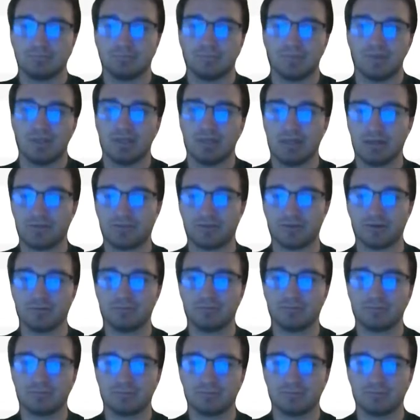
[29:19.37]
The answer
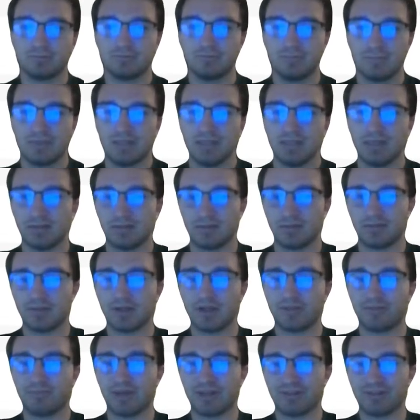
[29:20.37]
is it's
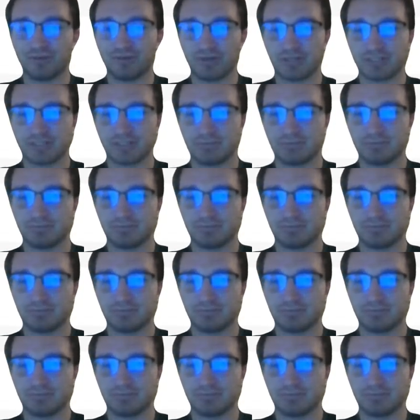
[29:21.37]
loss metrics.